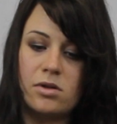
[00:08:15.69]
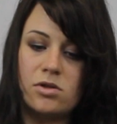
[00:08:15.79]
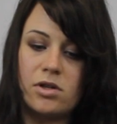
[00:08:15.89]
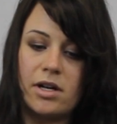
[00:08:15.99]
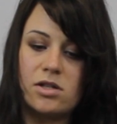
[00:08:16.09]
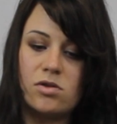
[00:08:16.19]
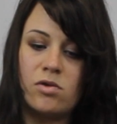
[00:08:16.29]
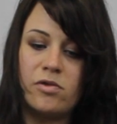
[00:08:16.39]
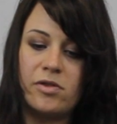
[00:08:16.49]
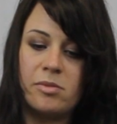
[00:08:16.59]
to cut
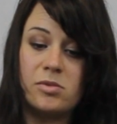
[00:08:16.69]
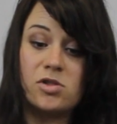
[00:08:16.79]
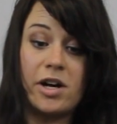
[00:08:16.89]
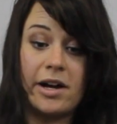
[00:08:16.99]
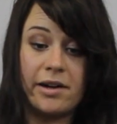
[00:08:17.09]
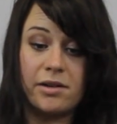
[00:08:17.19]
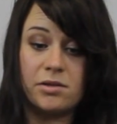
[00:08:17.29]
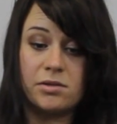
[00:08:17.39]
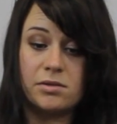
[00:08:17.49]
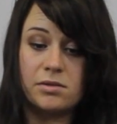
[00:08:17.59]
off a triangle.